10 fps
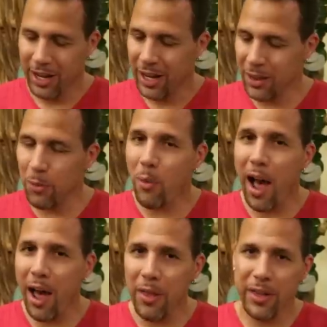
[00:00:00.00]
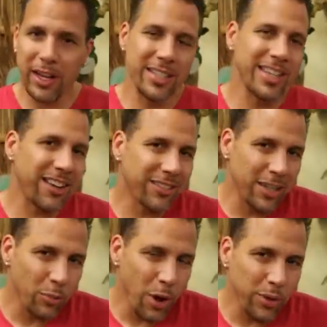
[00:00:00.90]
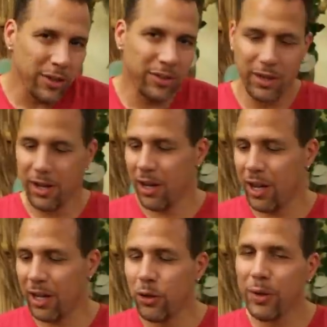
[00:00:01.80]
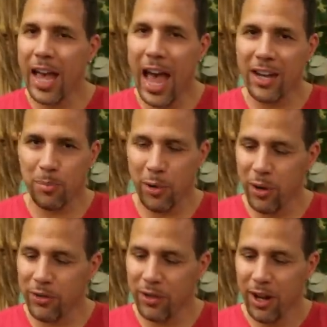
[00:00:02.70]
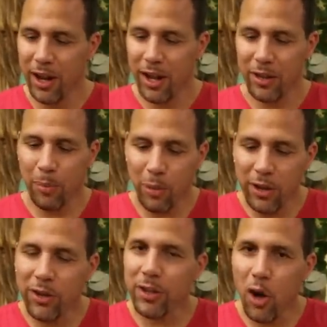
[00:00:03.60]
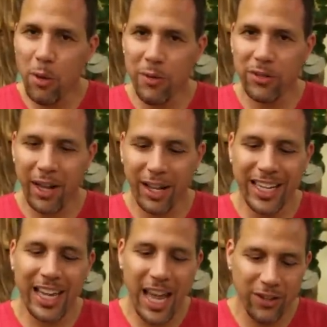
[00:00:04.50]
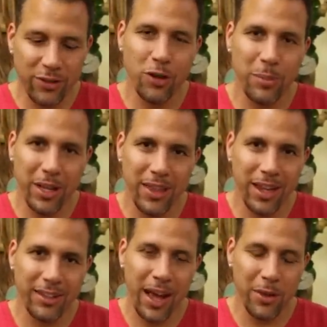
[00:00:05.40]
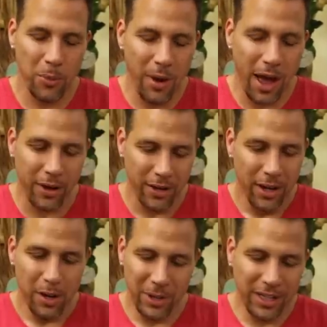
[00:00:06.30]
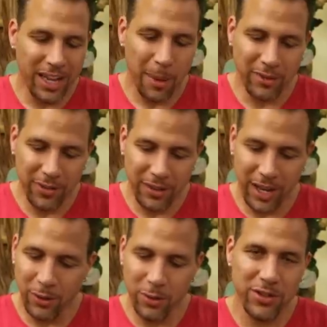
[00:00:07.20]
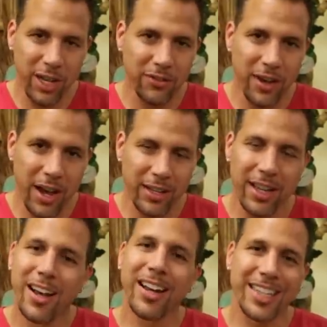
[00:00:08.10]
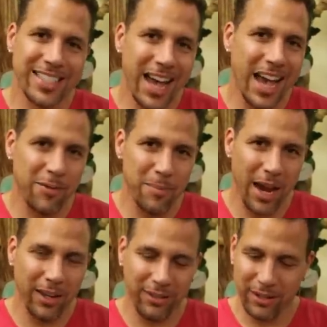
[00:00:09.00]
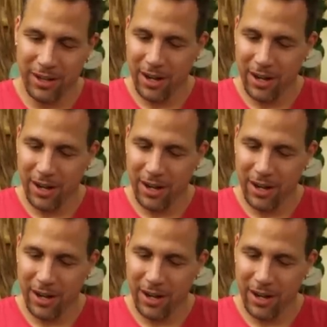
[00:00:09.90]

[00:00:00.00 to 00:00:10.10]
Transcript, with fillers: In the wild, they eat nestling rodents, uh, newly hatched birds. They're pretty slow moving, so they're not gonna catch too many things out in the wild, but in captivity, they do just fine on a diet of mice.